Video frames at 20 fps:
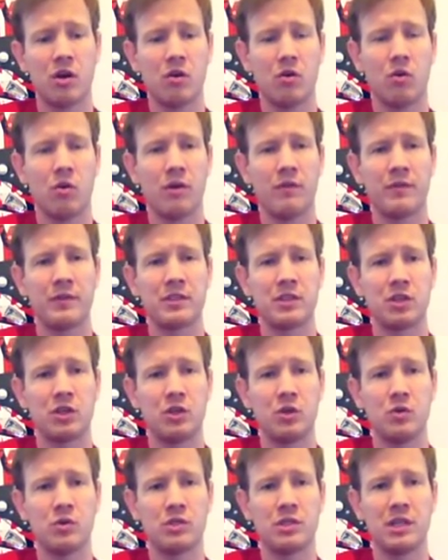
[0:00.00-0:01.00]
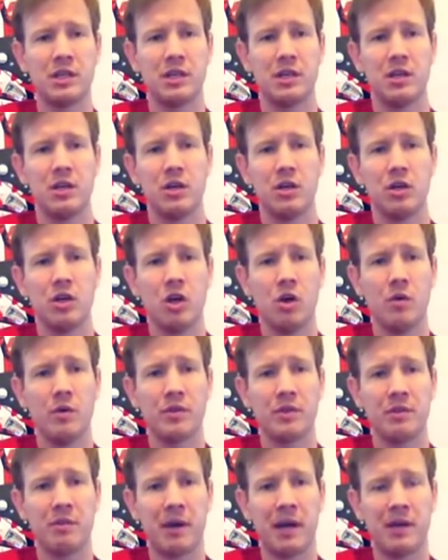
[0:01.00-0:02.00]
or if it's acoustic, go with
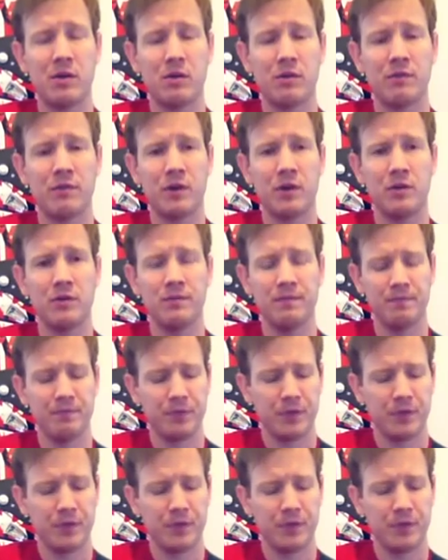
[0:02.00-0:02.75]
the microphone.